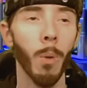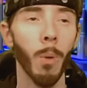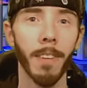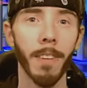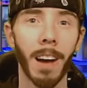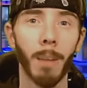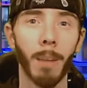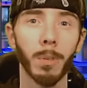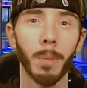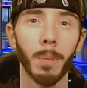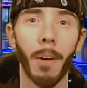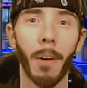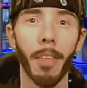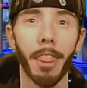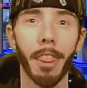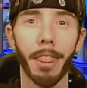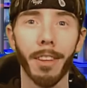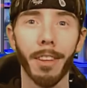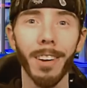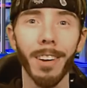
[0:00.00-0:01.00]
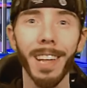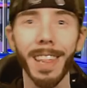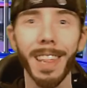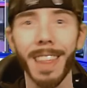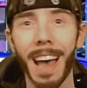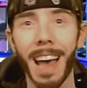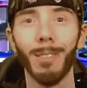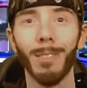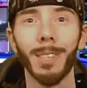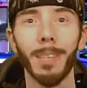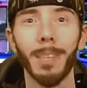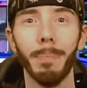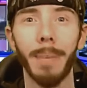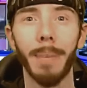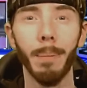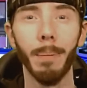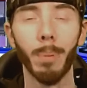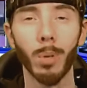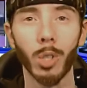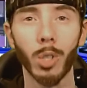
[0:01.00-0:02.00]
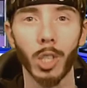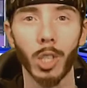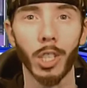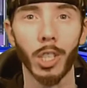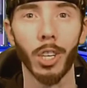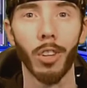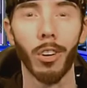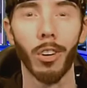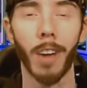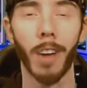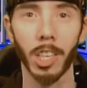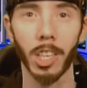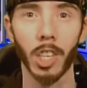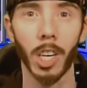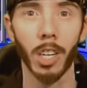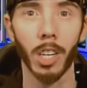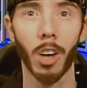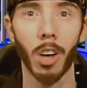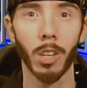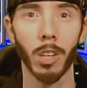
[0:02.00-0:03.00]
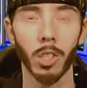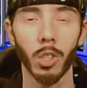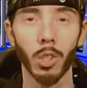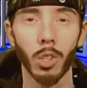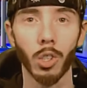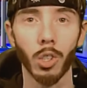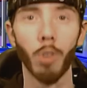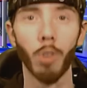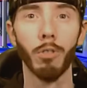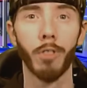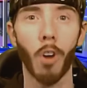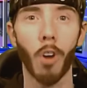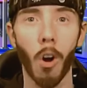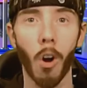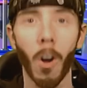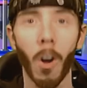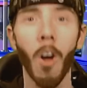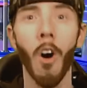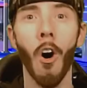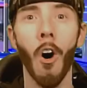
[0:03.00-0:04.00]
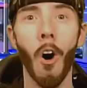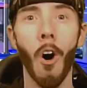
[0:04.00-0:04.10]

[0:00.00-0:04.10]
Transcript: We've helped about 30,000 people secure their next-gen consoles so far